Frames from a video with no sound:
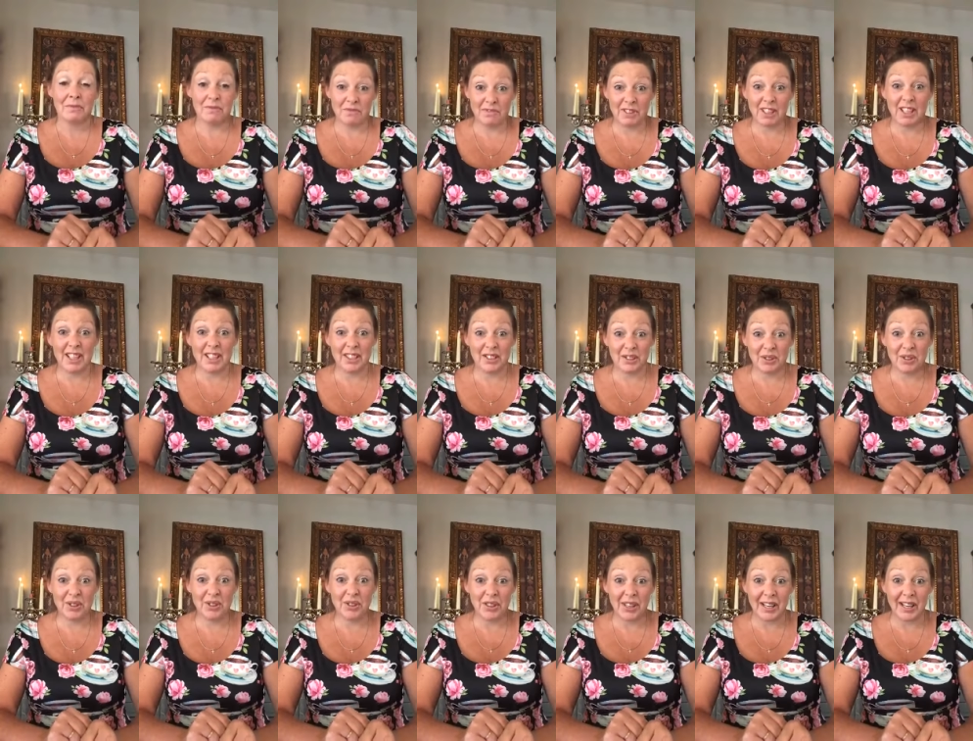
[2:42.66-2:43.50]
really,
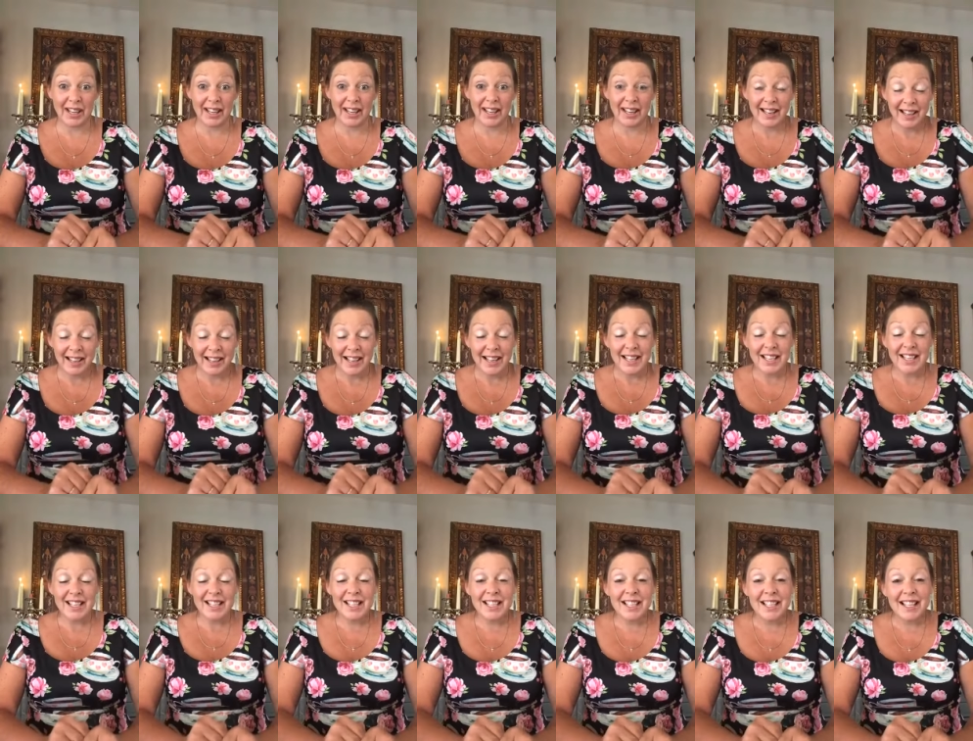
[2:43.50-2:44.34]
truly,
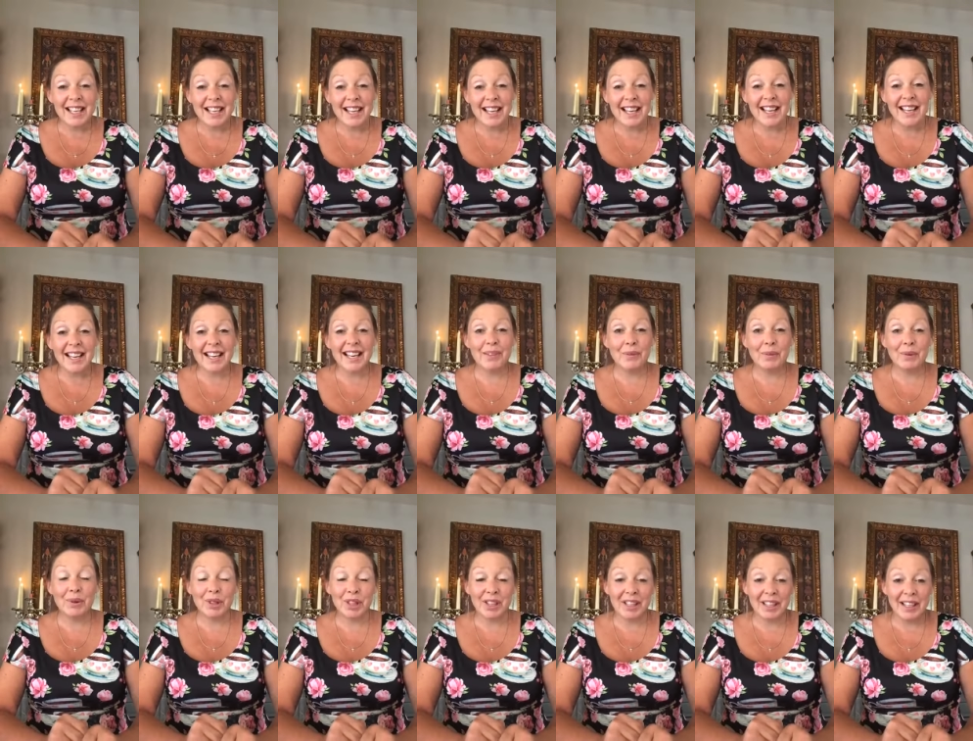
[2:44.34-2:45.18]
she
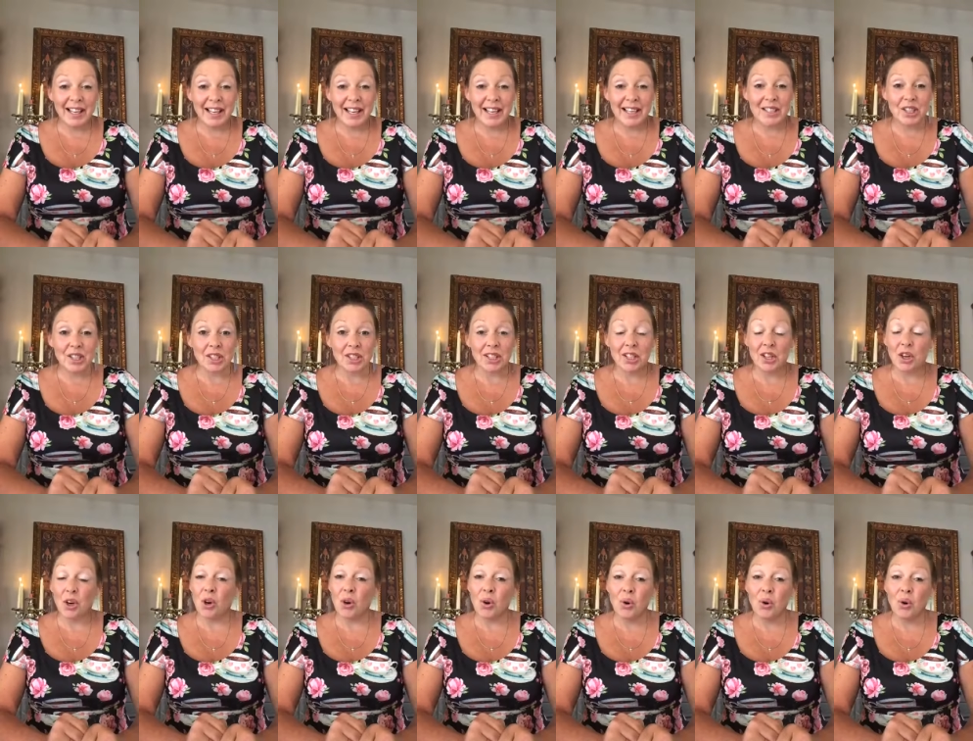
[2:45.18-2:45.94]
will lead an